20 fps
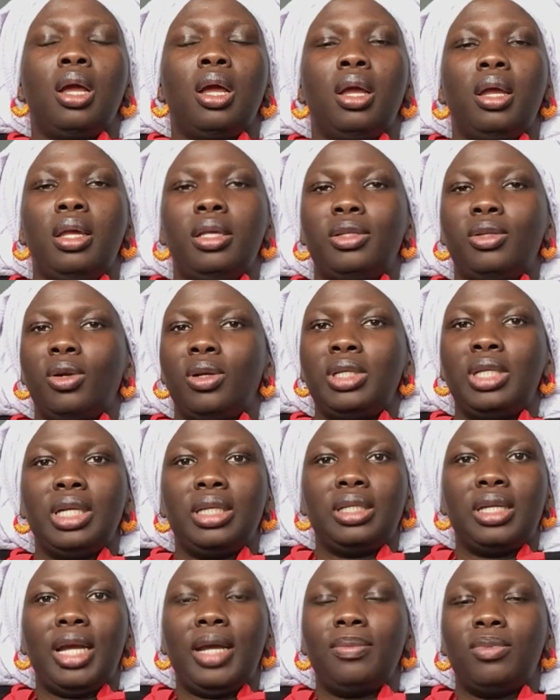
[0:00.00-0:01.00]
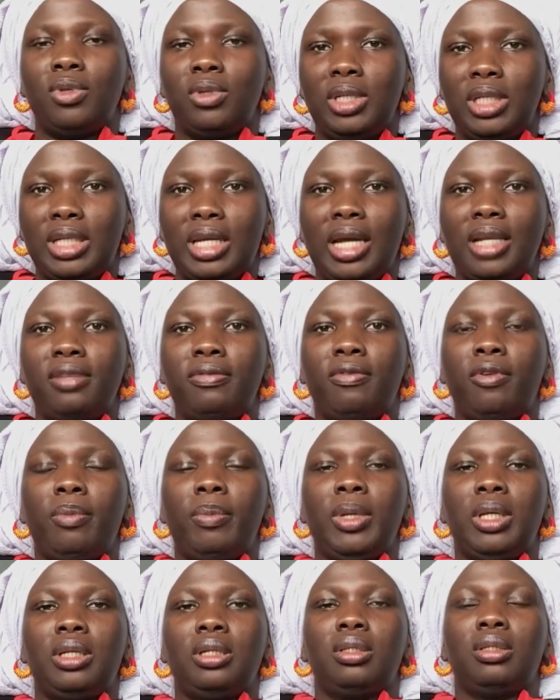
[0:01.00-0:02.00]
It's going to take time to detach from
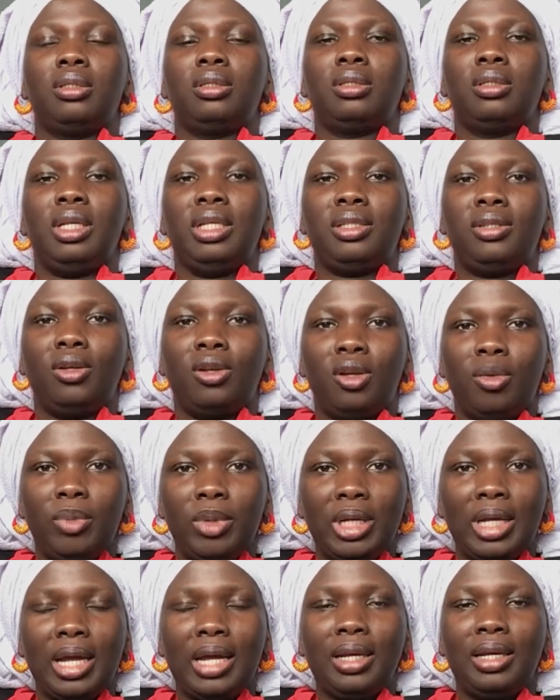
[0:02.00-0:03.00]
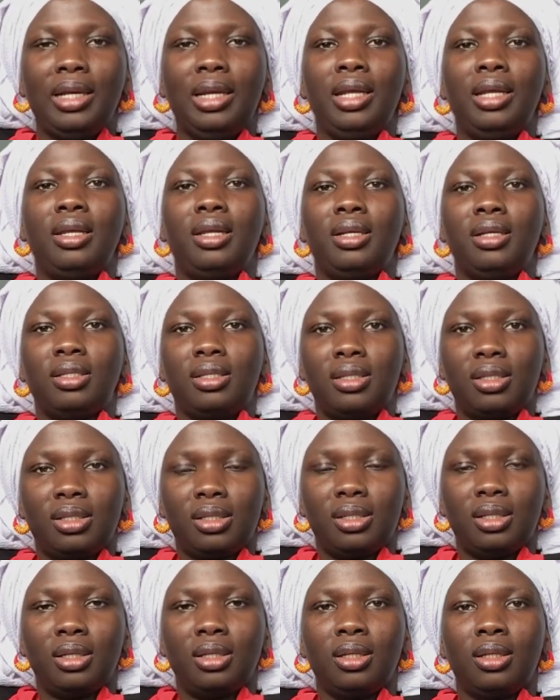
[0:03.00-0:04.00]
it. It's going to be like layers,
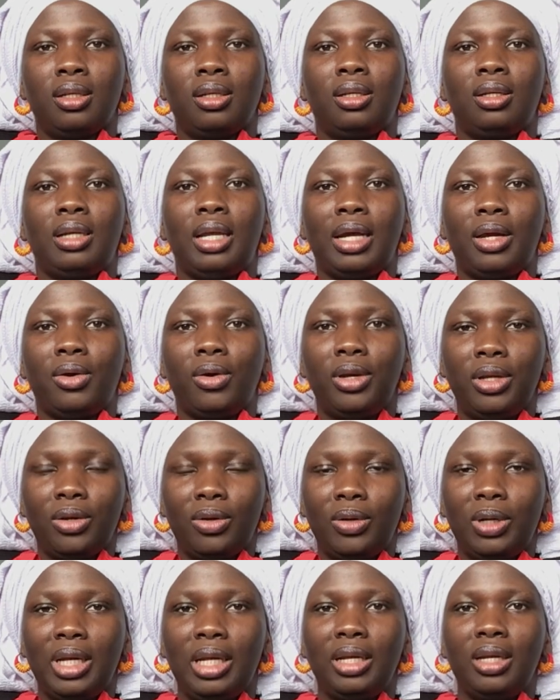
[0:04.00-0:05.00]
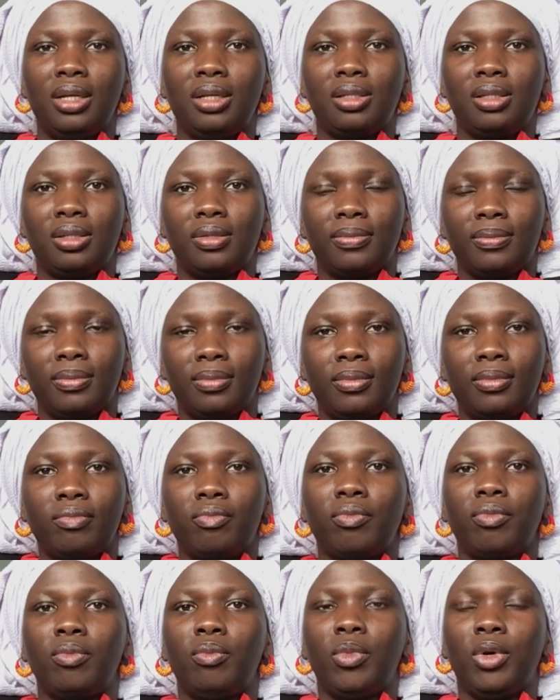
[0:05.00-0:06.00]
like onion layers.
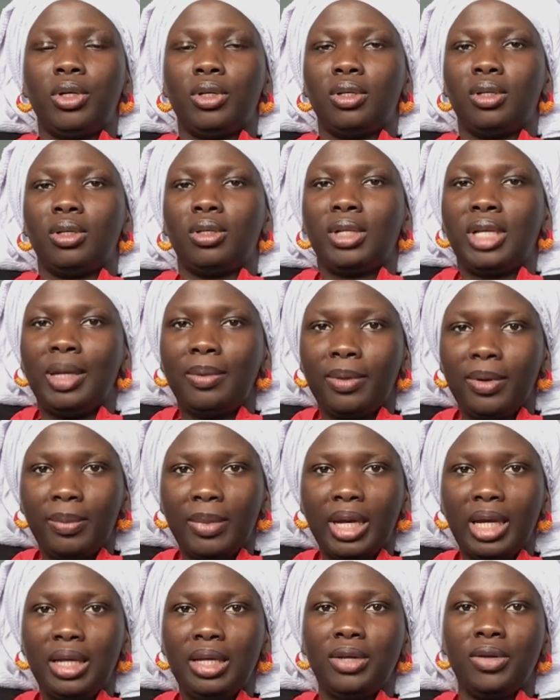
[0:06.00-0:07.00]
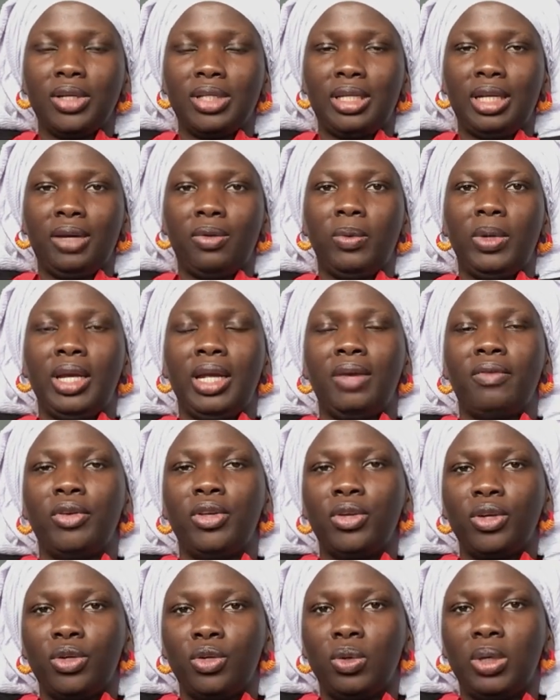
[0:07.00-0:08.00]
But keep reminding yourself, whenever
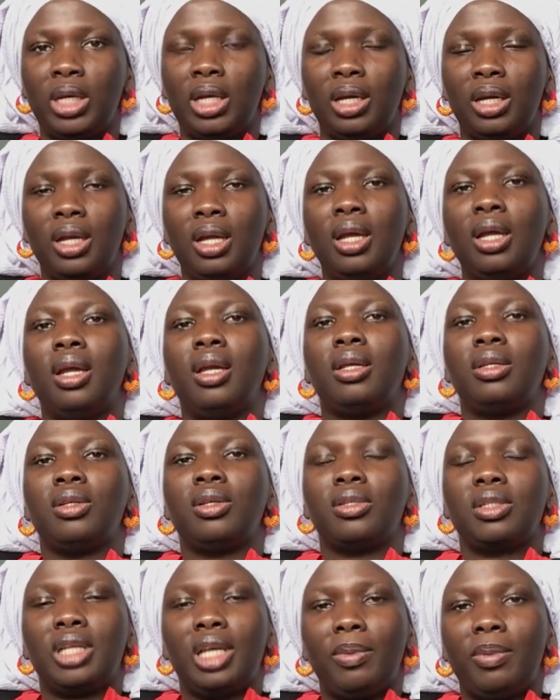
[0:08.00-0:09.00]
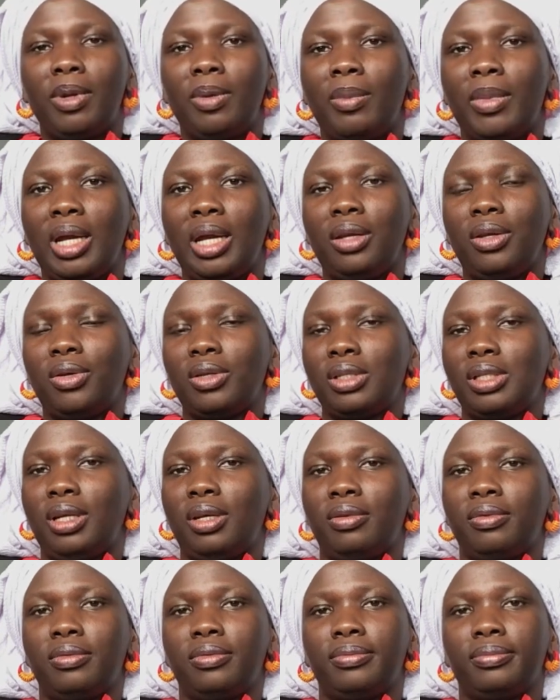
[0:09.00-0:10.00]
you're doing it, just keep reminding yourself.
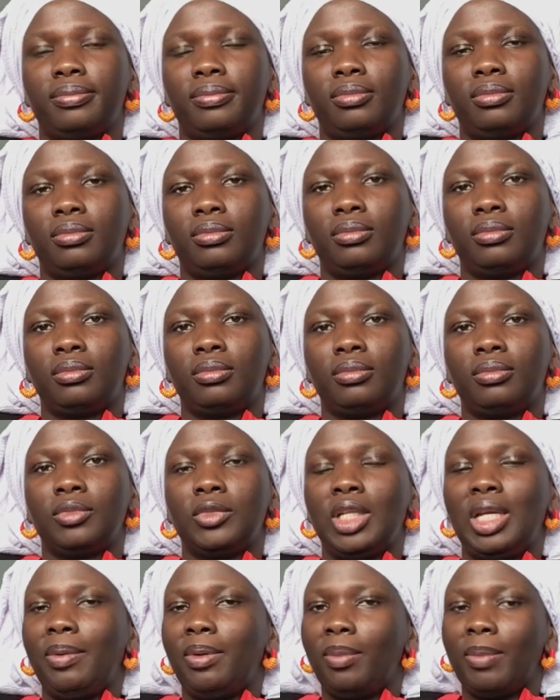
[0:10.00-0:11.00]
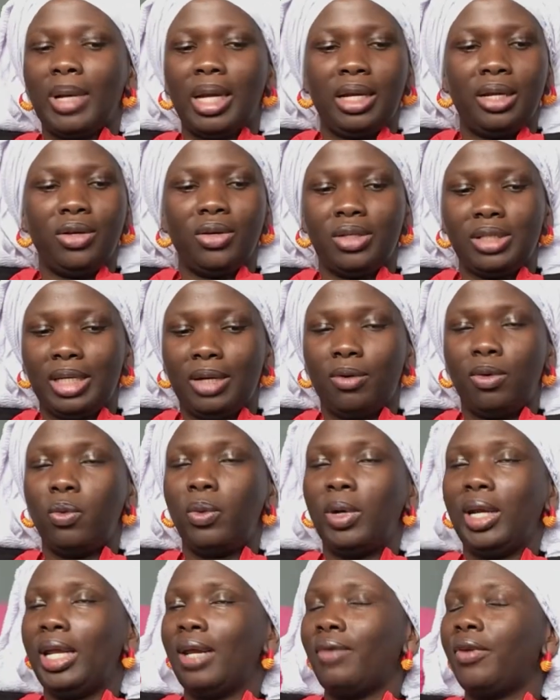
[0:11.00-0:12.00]
Keep reminding yourself, or
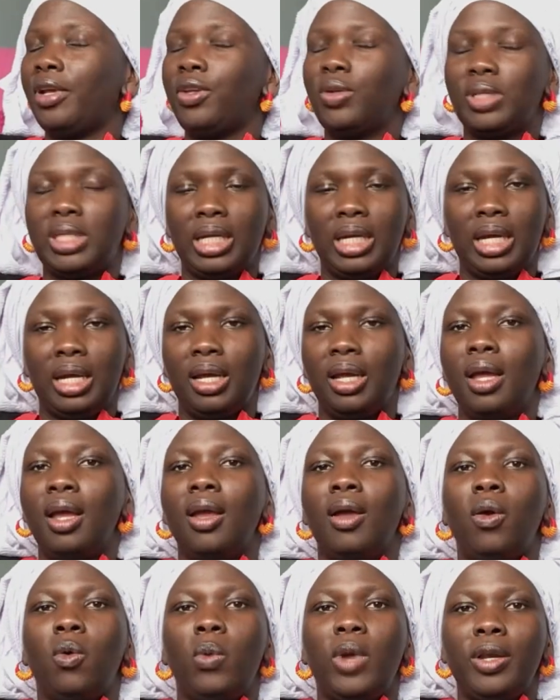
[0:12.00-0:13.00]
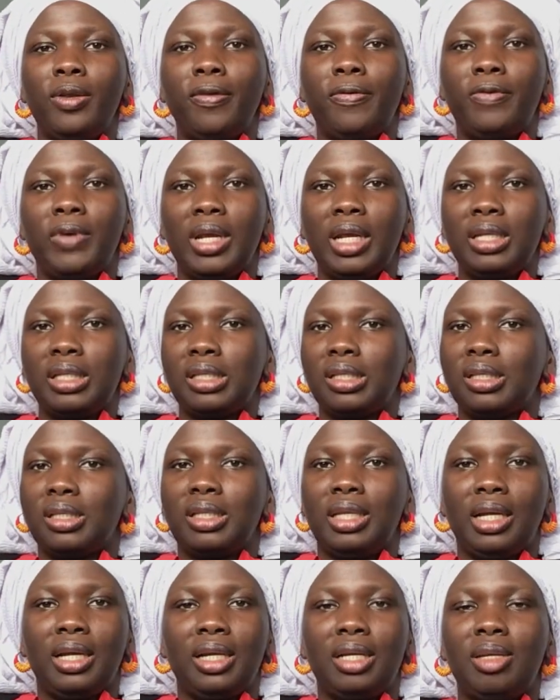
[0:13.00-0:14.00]
whenever you did it, when you finish,
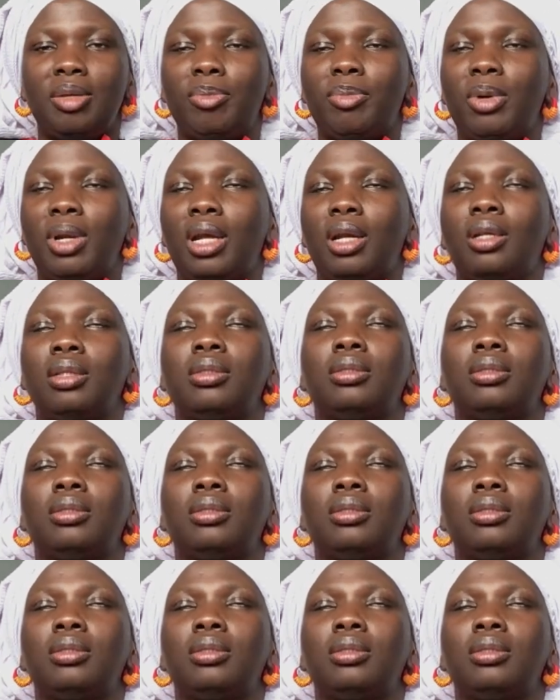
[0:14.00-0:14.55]
take a deep breath.